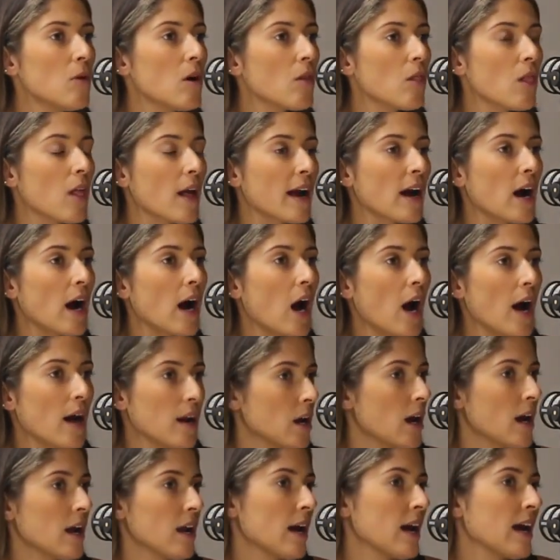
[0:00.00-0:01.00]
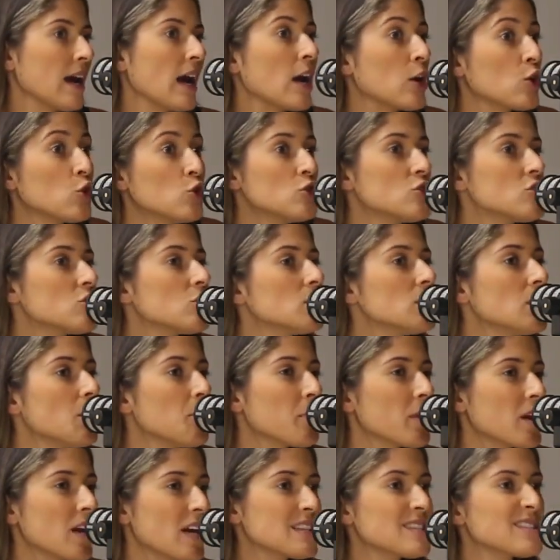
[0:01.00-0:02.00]
like I could do it,
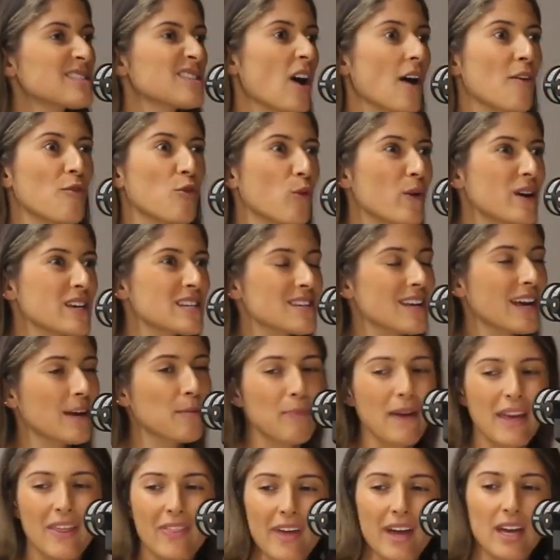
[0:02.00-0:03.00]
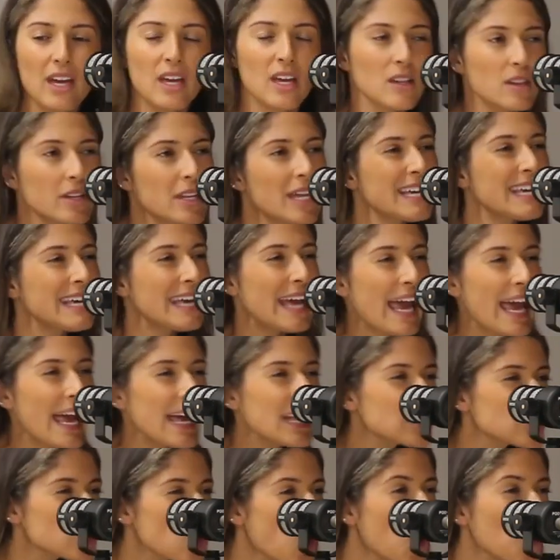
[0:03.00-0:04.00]
but I've always like been like
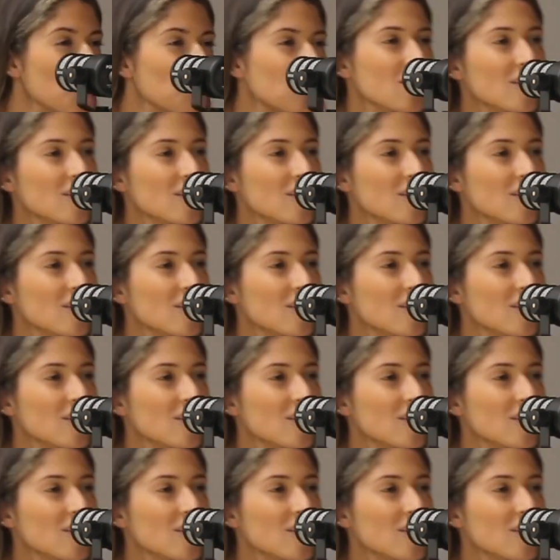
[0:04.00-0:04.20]
hands on.